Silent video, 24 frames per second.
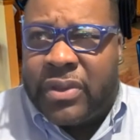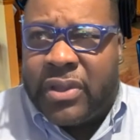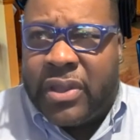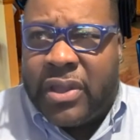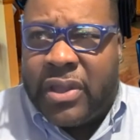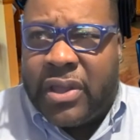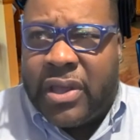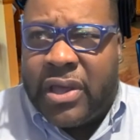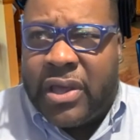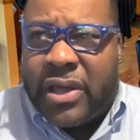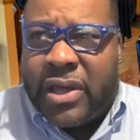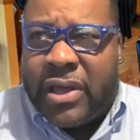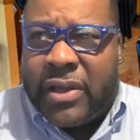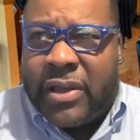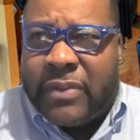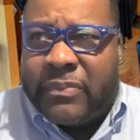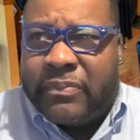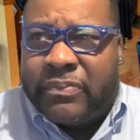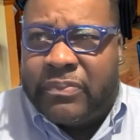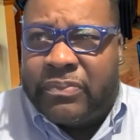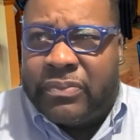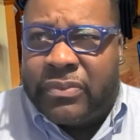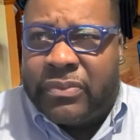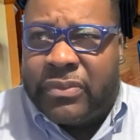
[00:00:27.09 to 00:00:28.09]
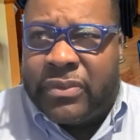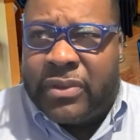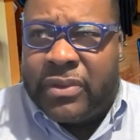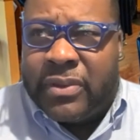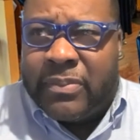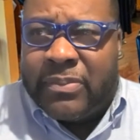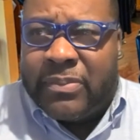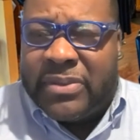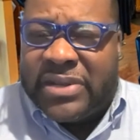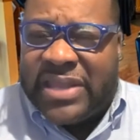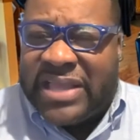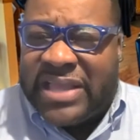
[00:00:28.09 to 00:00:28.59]
um,
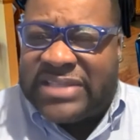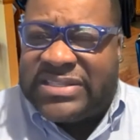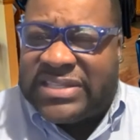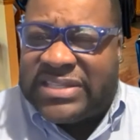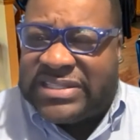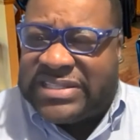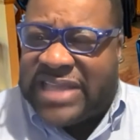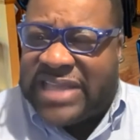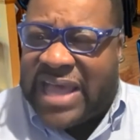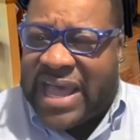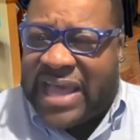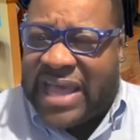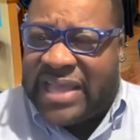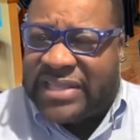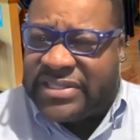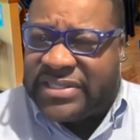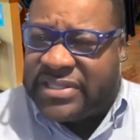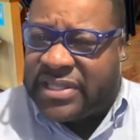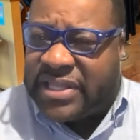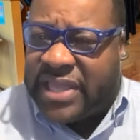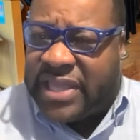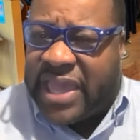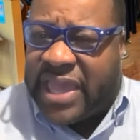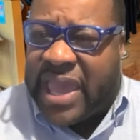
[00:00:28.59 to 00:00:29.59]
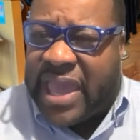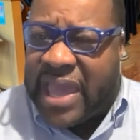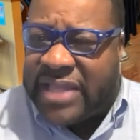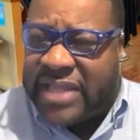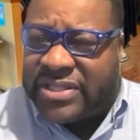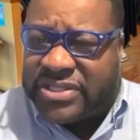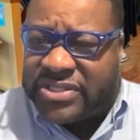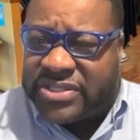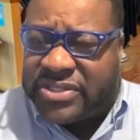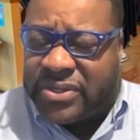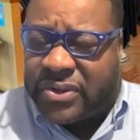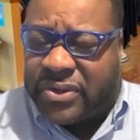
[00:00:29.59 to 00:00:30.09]
metastasized
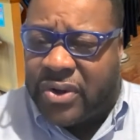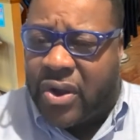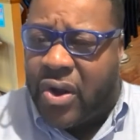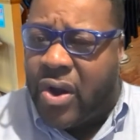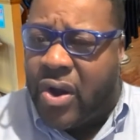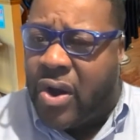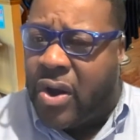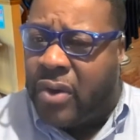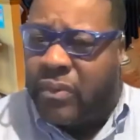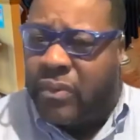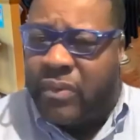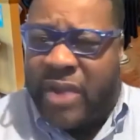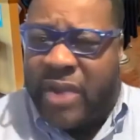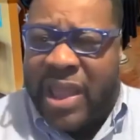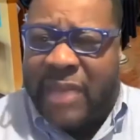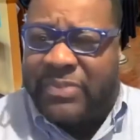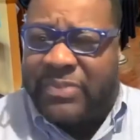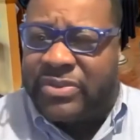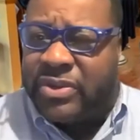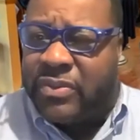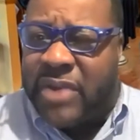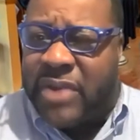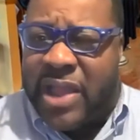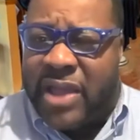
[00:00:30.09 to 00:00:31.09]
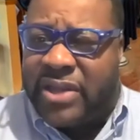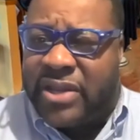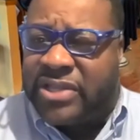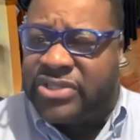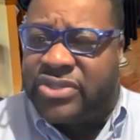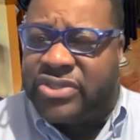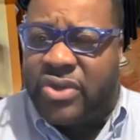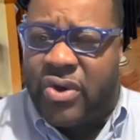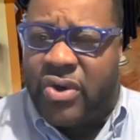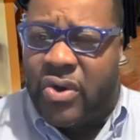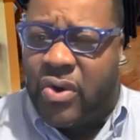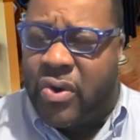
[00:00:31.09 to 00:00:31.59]
cancer all wrapped around his
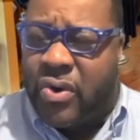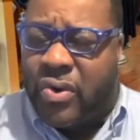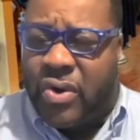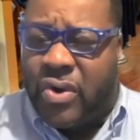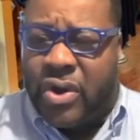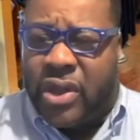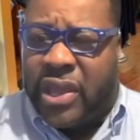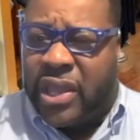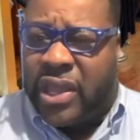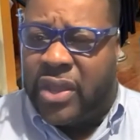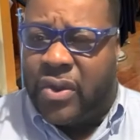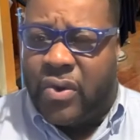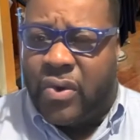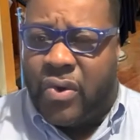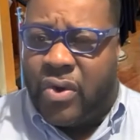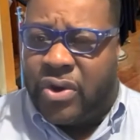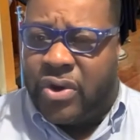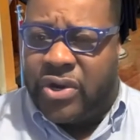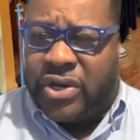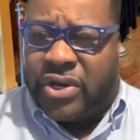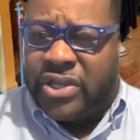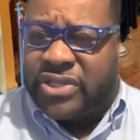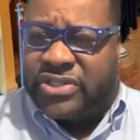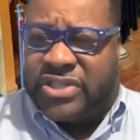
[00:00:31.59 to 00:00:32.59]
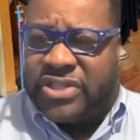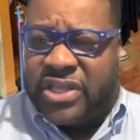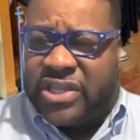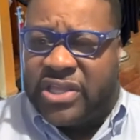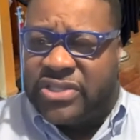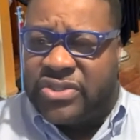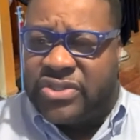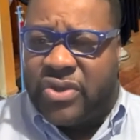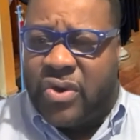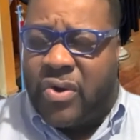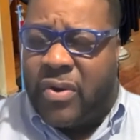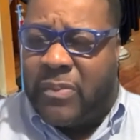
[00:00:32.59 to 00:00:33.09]
whole aorta, his, his
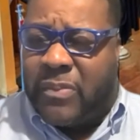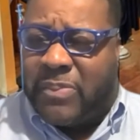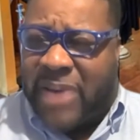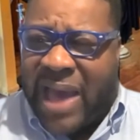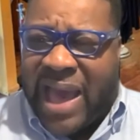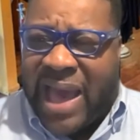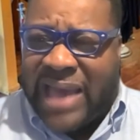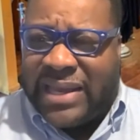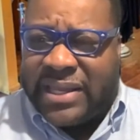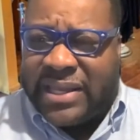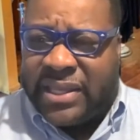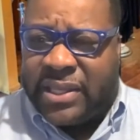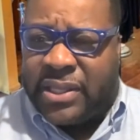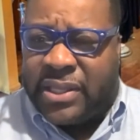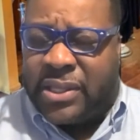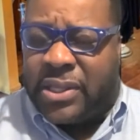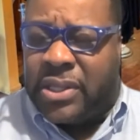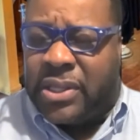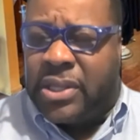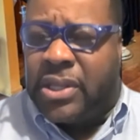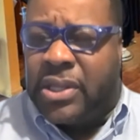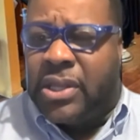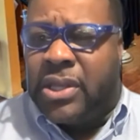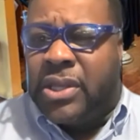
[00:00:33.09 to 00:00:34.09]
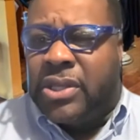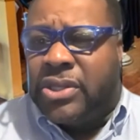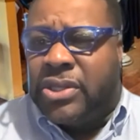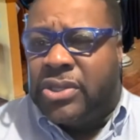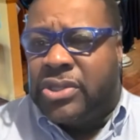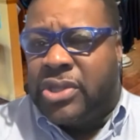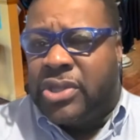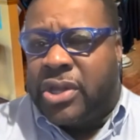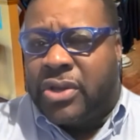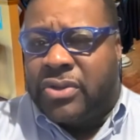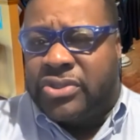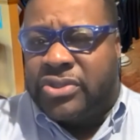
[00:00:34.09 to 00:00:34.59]
whole body, you know.